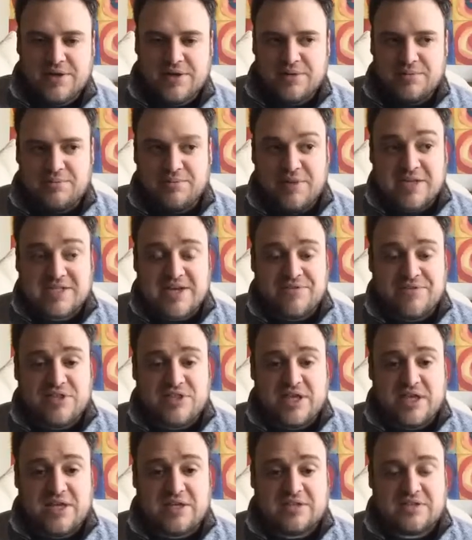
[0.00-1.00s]
makes
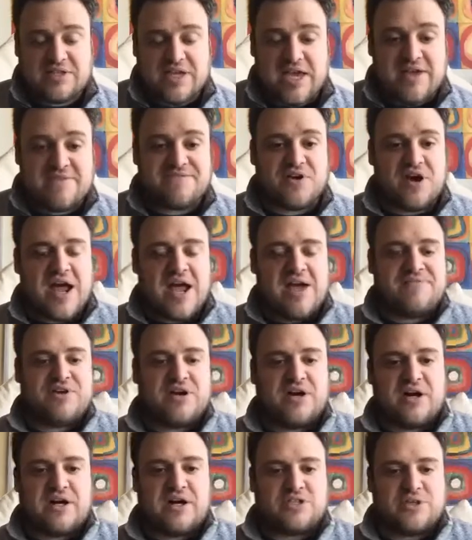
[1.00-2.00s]
everything take
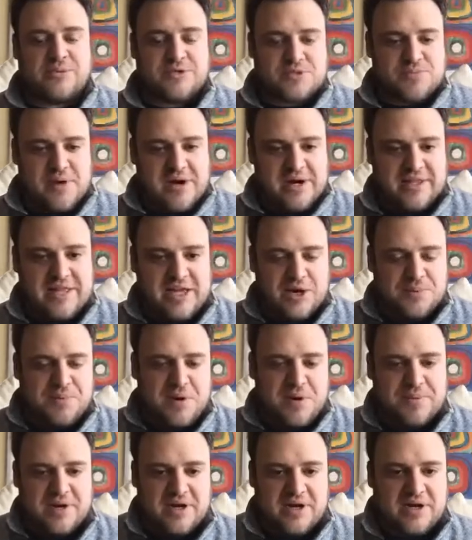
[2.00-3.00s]
forever. It's so much money that you're
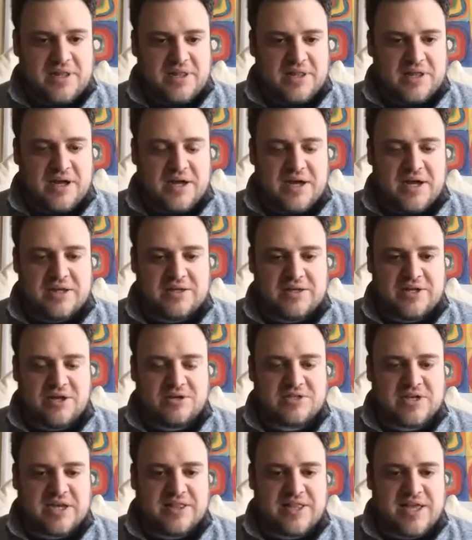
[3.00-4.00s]
pumping into
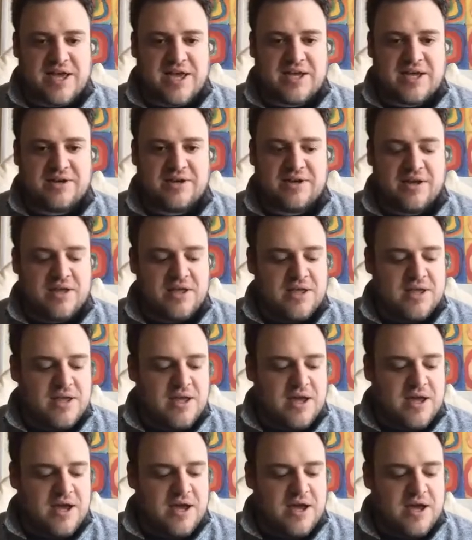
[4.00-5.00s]
deals like that.
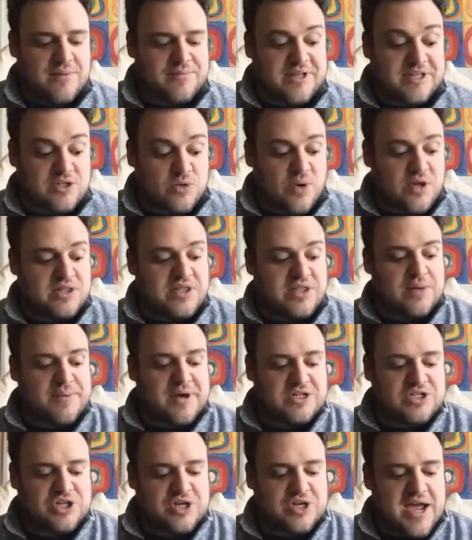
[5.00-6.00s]
That's the one thing
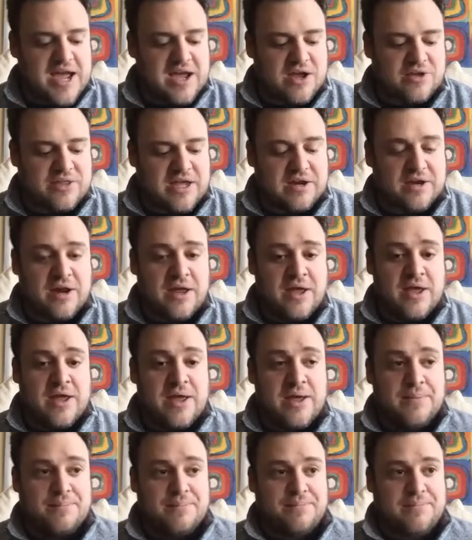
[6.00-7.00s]
about Chicago
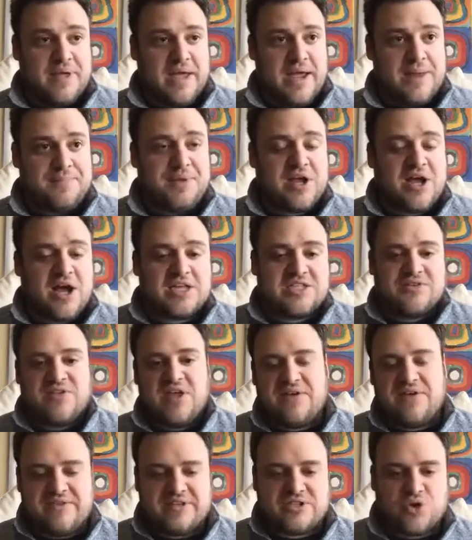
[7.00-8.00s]
and because of the
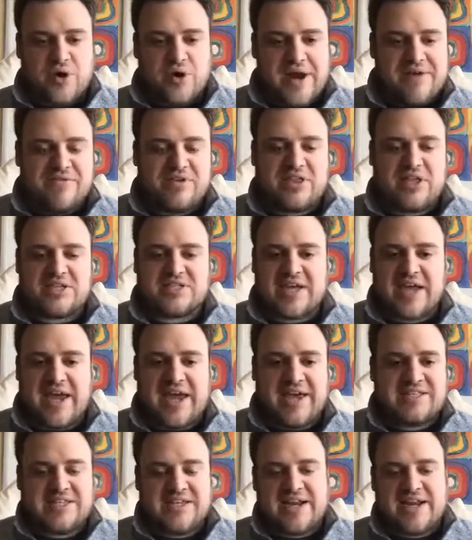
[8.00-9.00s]
inventory, everything's like
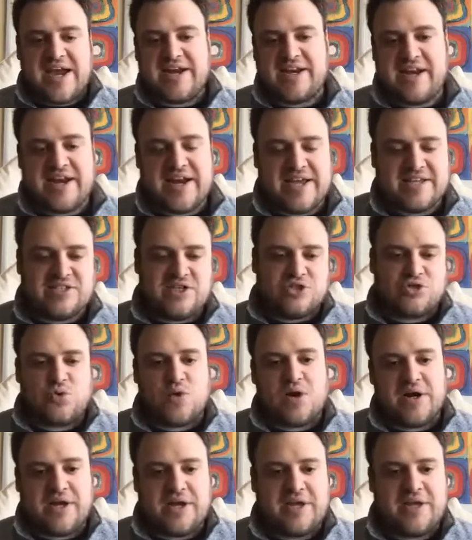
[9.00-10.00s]
1890 to
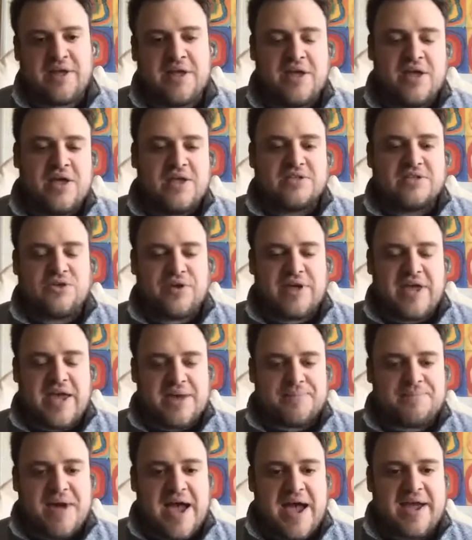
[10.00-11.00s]
1920. So you
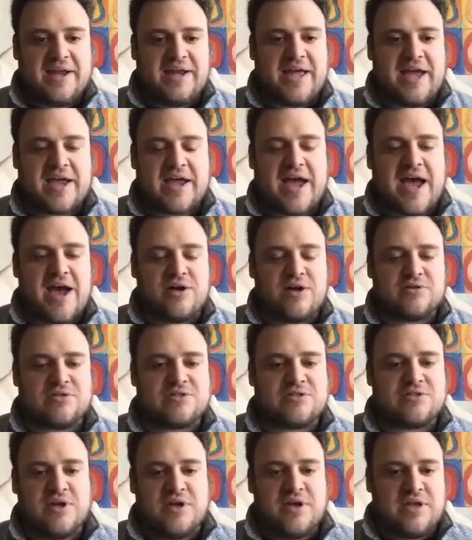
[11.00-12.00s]
can't buy like a
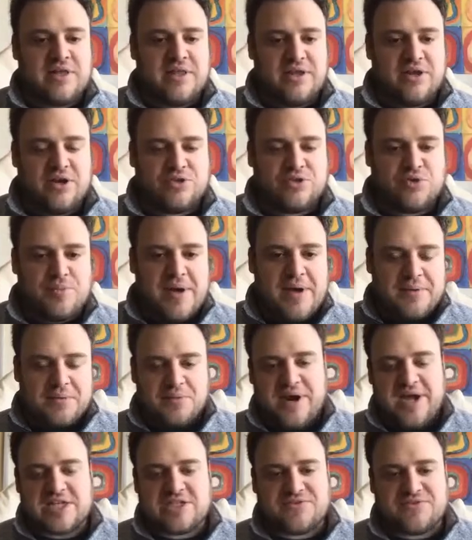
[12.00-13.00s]
house, 3-bedroom
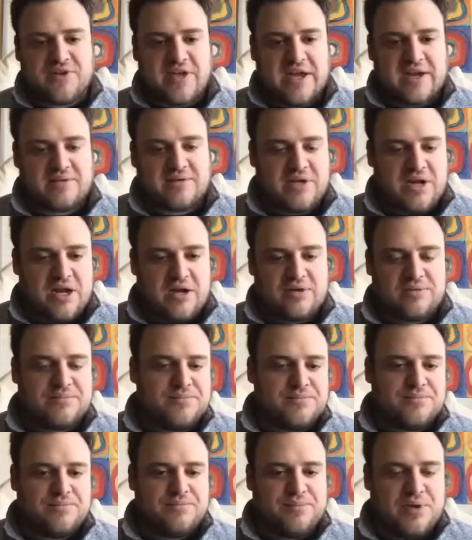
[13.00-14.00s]
ranch for like,
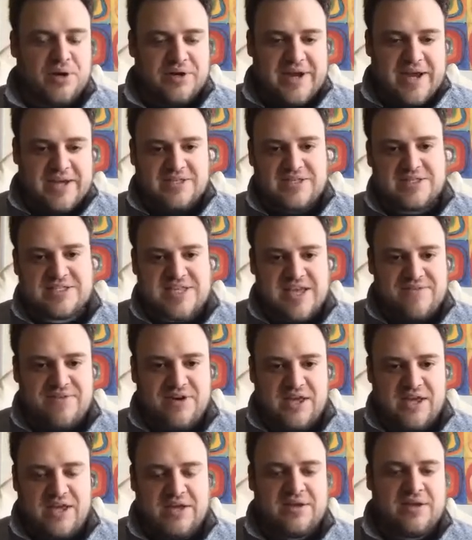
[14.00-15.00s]
built in
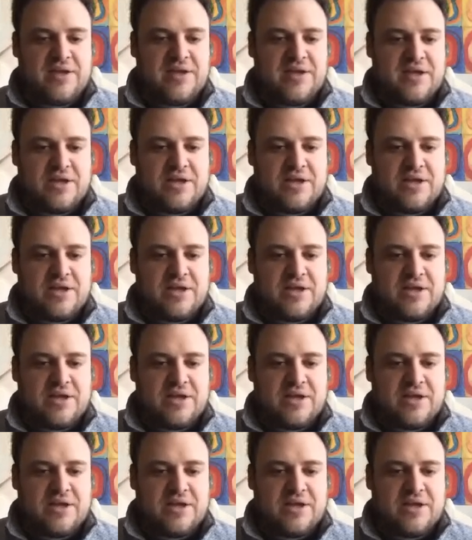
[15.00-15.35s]
1970, do a